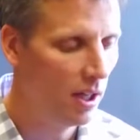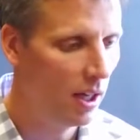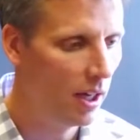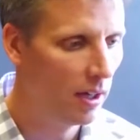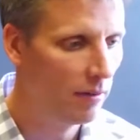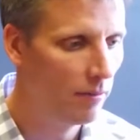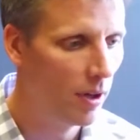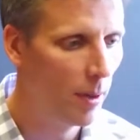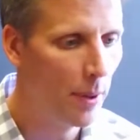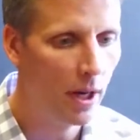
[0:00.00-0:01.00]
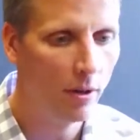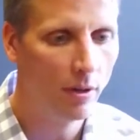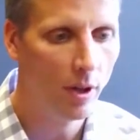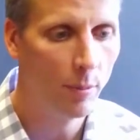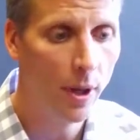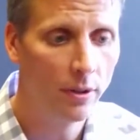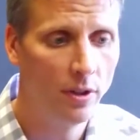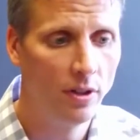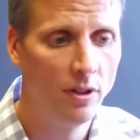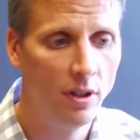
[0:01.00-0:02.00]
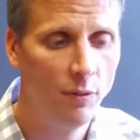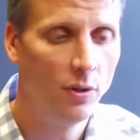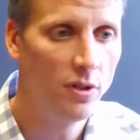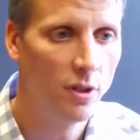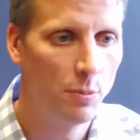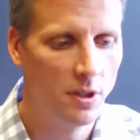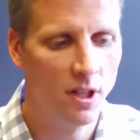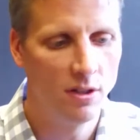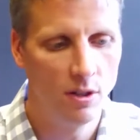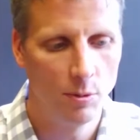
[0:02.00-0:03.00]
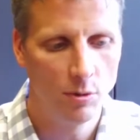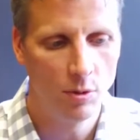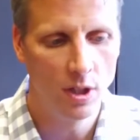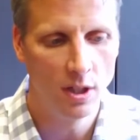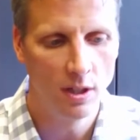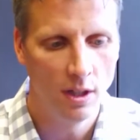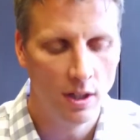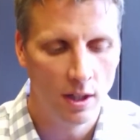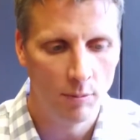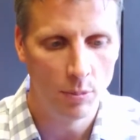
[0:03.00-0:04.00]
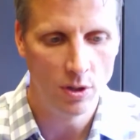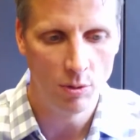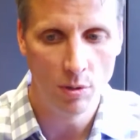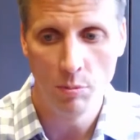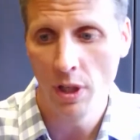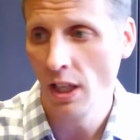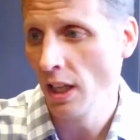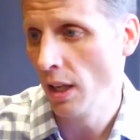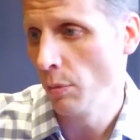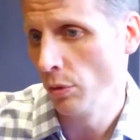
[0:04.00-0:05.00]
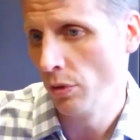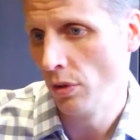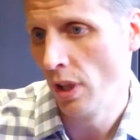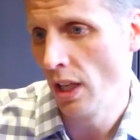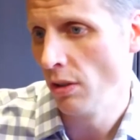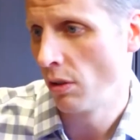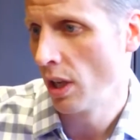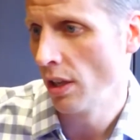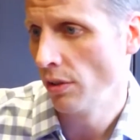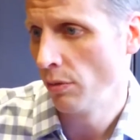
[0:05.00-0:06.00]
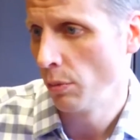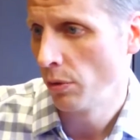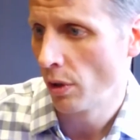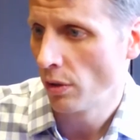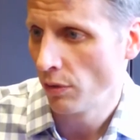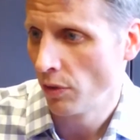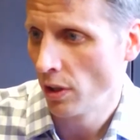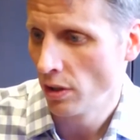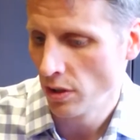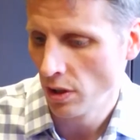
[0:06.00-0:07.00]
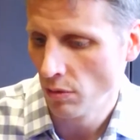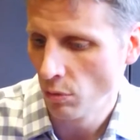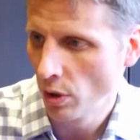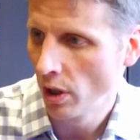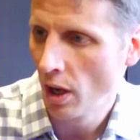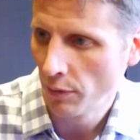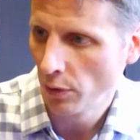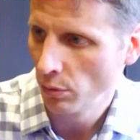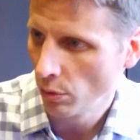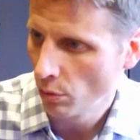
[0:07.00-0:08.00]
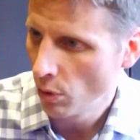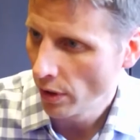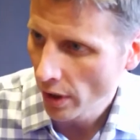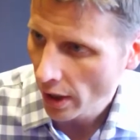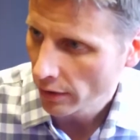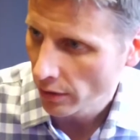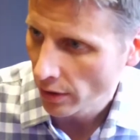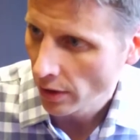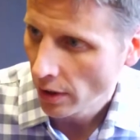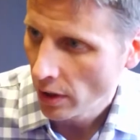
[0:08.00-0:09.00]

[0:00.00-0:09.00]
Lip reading: about the differences potentially between being able to take your case from start to finish in one office with one doctor